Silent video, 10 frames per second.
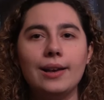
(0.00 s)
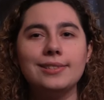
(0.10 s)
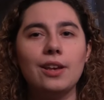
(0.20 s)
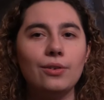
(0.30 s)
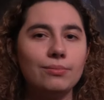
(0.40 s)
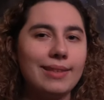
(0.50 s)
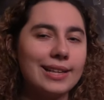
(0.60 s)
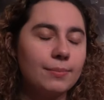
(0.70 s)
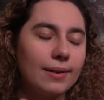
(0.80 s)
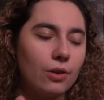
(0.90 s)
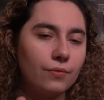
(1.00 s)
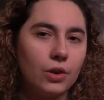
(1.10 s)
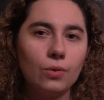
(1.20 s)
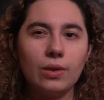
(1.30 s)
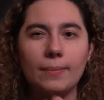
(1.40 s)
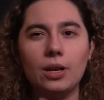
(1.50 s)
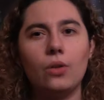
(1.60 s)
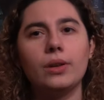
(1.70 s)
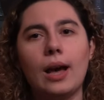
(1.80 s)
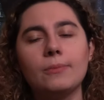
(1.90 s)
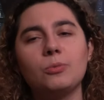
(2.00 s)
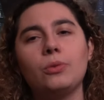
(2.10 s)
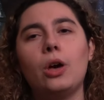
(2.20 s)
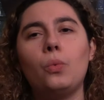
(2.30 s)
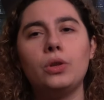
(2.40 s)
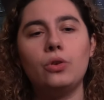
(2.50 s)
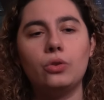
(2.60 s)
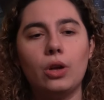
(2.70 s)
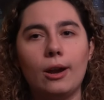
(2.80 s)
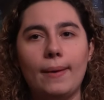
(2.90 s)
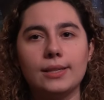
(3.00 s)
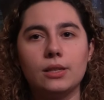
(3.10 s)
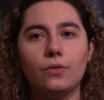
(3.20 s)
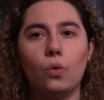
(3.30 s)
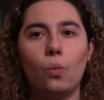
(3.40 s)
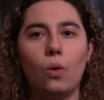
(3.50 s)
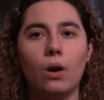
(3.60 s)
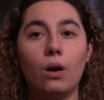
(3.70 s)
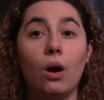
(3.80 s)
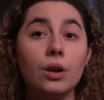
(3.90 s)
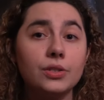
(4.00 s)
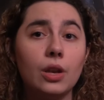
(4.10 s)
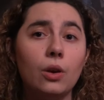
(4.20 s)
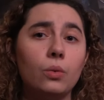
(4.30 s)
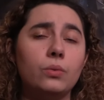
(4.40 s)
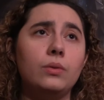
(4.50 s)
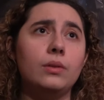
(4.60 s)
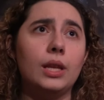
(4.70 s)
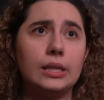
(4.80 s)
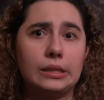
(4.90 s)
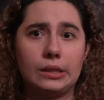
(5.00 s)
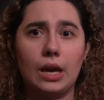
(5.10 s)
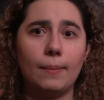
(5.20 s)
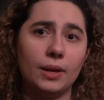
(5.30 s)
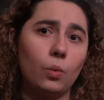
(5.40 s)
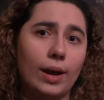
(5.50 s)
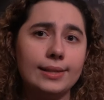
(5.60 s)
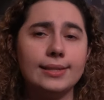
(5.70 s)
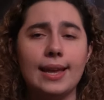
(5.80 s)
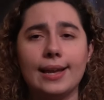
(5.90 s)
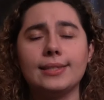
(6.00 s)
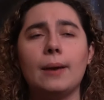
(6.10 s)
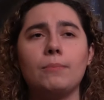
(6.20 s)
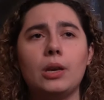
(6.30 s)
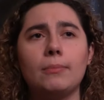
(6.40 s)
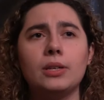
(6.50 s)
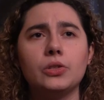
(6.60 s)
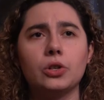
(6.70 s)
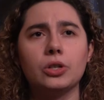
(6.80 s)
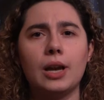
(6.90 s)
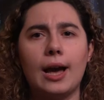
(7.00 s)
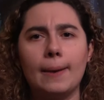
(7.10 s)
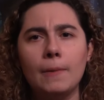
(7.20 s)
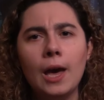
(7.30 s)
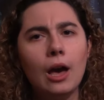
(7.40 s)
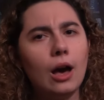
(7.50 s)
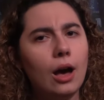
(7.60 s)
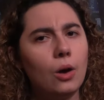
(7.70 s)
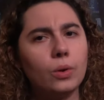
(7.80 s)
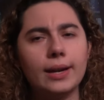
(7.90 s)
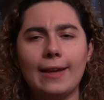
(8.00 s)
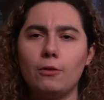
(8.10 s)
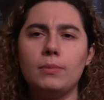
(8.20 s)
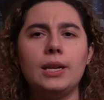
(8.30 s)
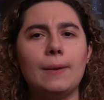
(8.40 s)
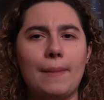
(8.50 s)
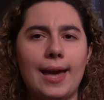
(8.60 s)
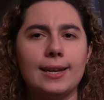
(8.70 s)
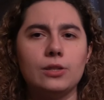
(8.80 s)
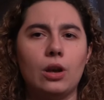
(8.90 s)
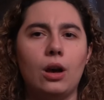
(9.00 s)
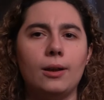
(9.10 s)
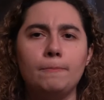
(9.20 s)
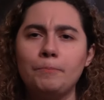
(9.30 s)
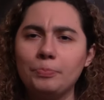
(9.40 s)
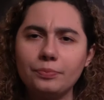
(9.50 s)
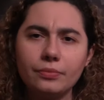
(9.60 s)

So that's my review. Let me know in the comments below what you thought about Civil War. Also, this coming Wednesday at 10 p.m. Eastern Time, we're going to have a Media Madness on